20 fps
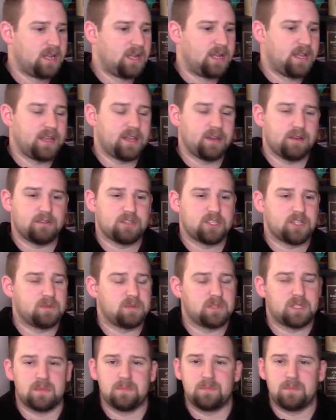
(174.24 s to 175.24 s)
you know, some
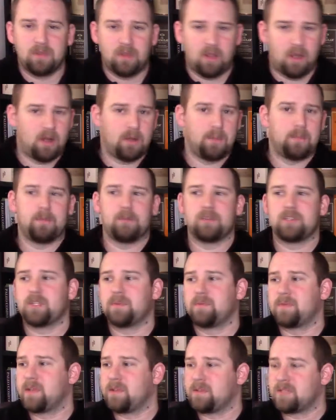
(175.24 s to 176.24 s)
some plum or
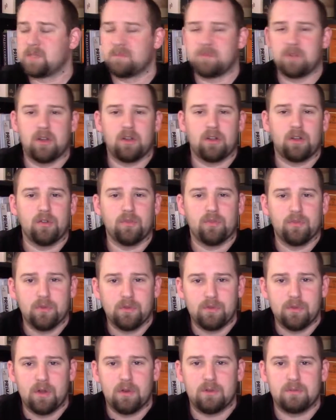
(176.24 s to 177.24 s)
some you know some darker
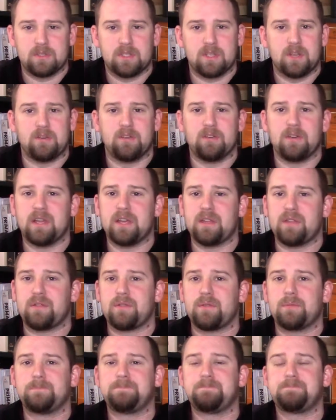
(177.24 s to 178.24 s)
fruit notes
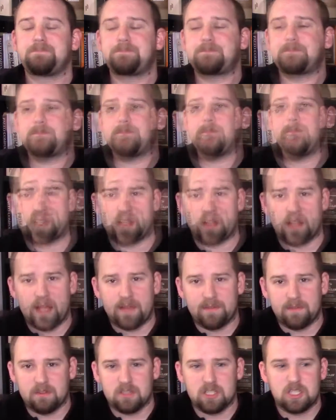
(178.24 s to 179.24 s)
underneath. You should still
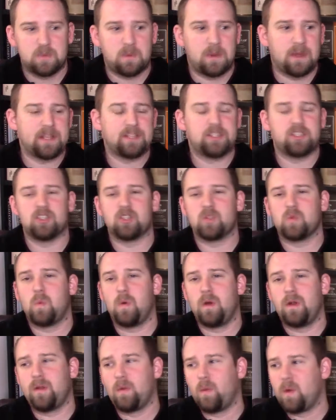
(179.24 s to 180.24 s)
have those spices.
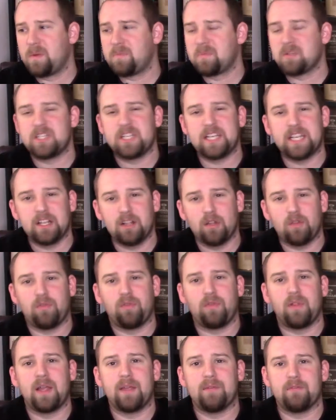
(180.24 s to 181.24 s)
One one particular
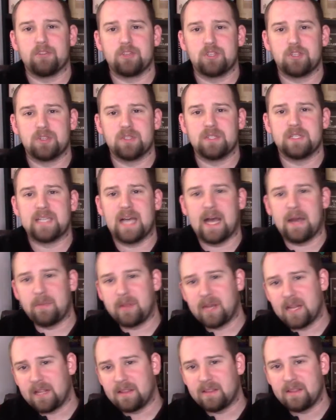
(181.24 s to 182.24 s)
flavor shouldn't
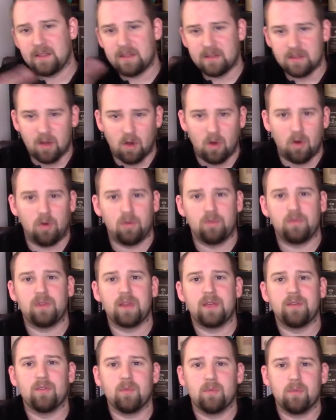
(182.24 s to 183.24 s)
dominate the the whole
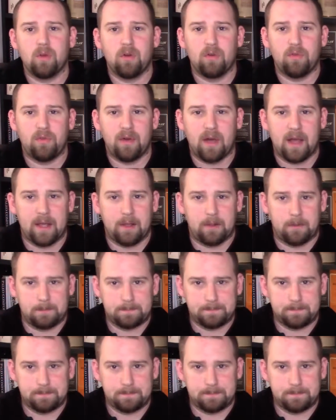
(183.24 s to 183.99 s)
flavor profile.